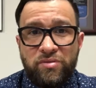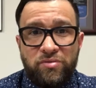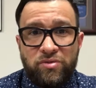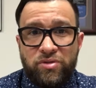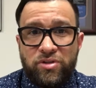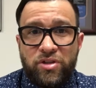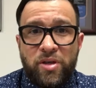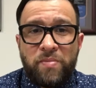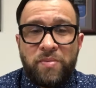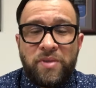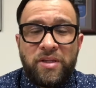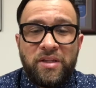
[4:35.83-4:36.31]

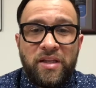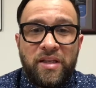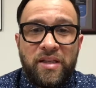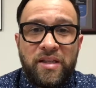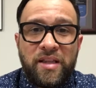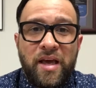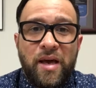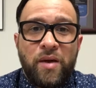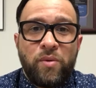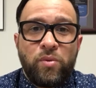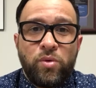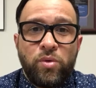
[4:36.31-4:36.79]
something like
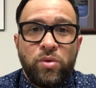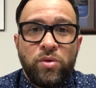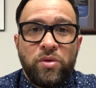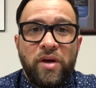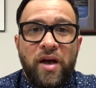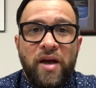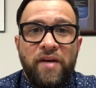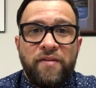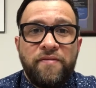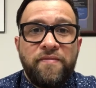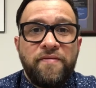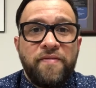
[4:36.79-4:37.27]
that will
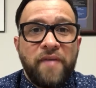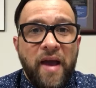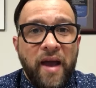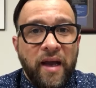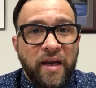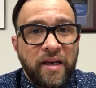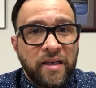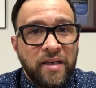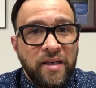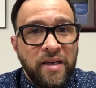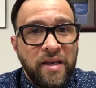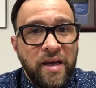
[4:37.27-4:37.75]

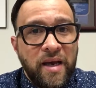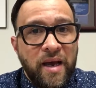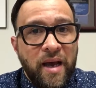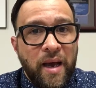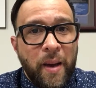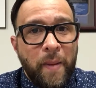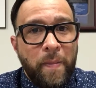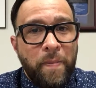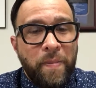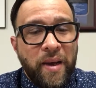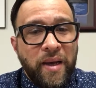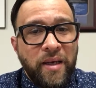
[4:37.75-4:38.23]
affect
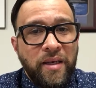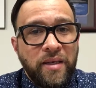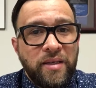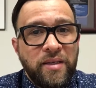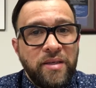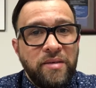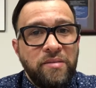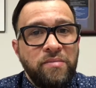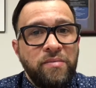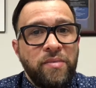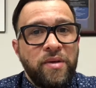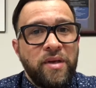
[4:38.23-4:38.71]
a
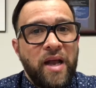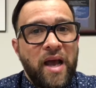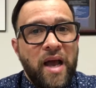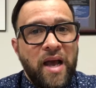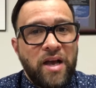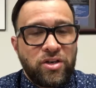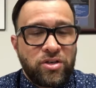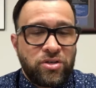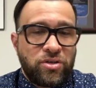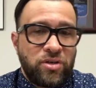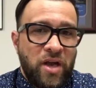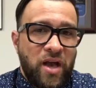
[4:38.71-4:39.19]
painting, but
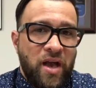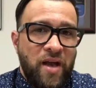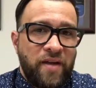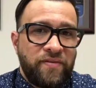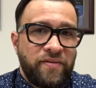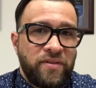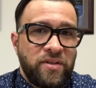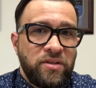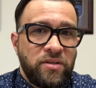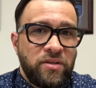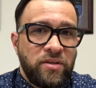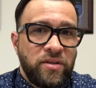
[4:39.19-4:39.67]

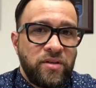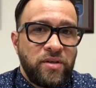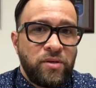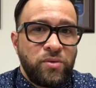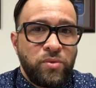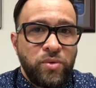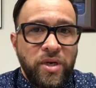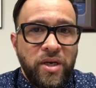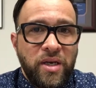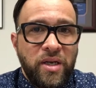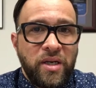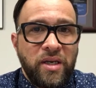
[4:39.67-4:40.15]
after the
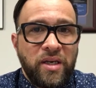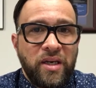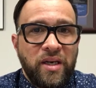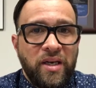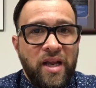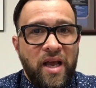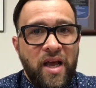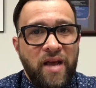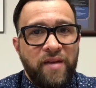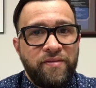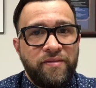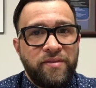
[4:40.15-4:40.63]
reading
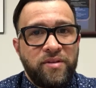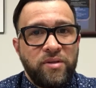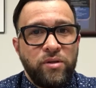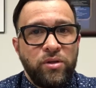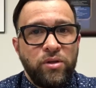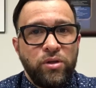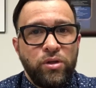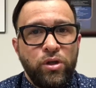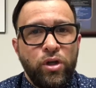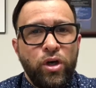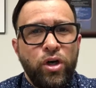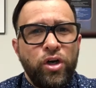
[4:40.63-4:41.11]
and after
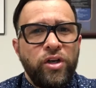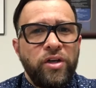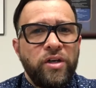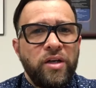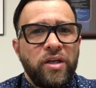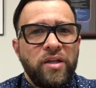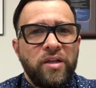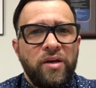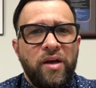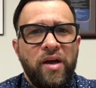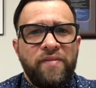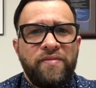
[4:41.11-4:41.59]
learning,
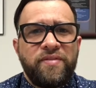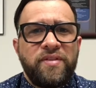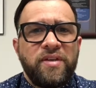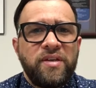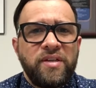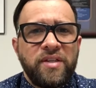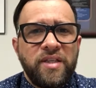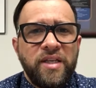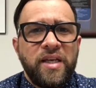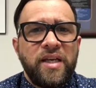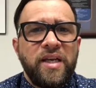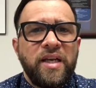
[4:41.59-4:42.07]
after
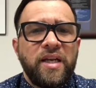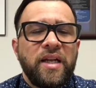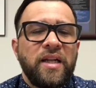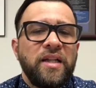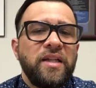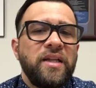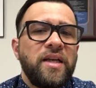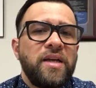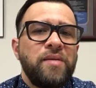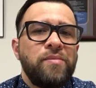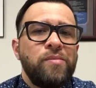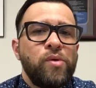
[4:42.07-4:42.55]
digging a
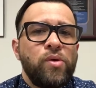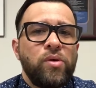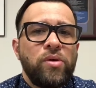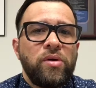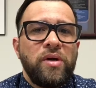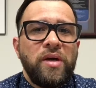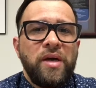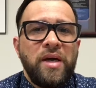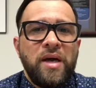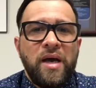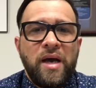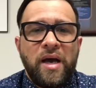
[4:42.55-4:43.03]
little
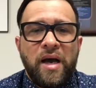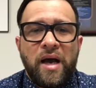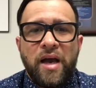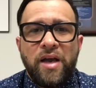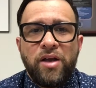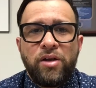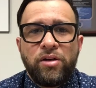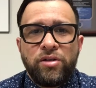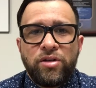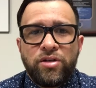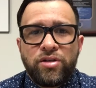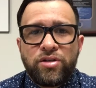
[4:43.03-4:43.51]
more,
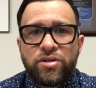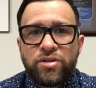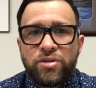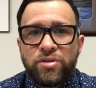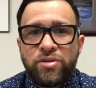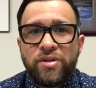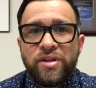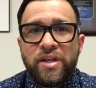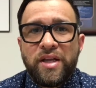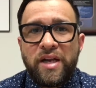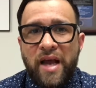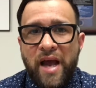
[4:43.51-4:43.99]
I
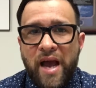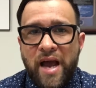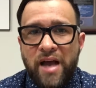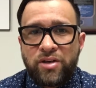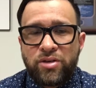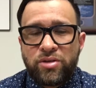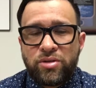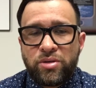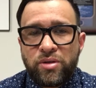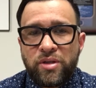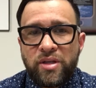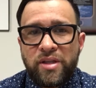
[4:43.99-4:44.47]
understood that
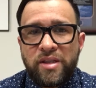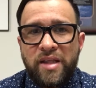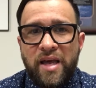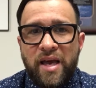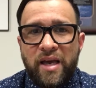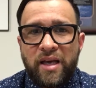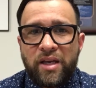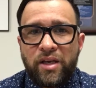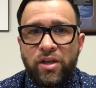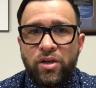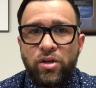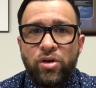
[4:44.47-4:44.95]
actually
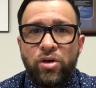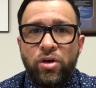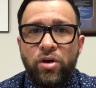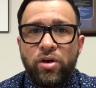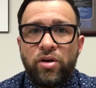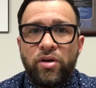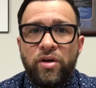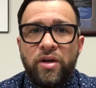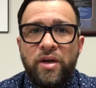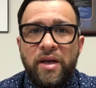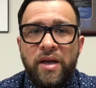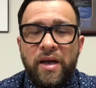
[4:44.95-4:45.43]
that can
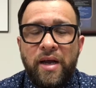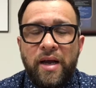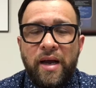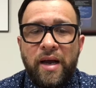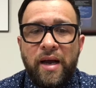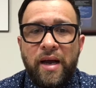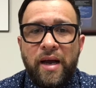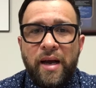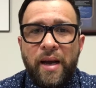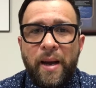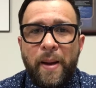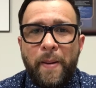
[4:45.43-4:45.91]
hurt
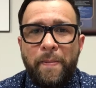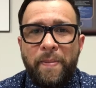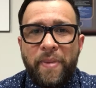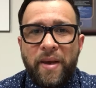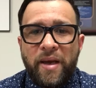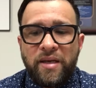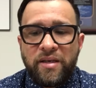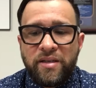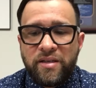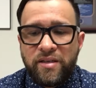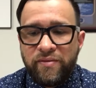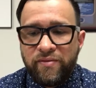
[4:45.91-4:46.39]
a
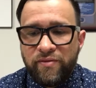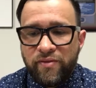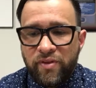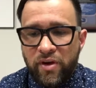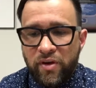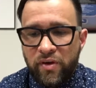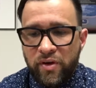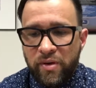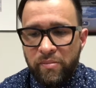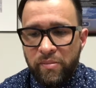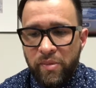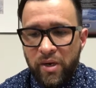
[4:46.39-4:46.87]
painting
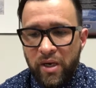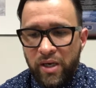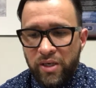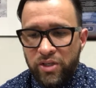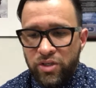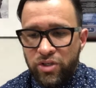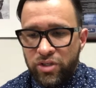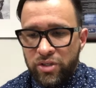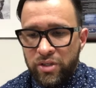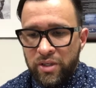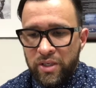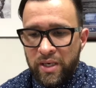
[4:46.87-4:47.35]
very
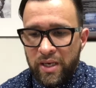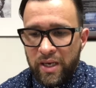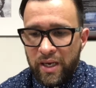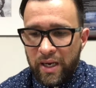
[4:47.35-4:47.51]
much.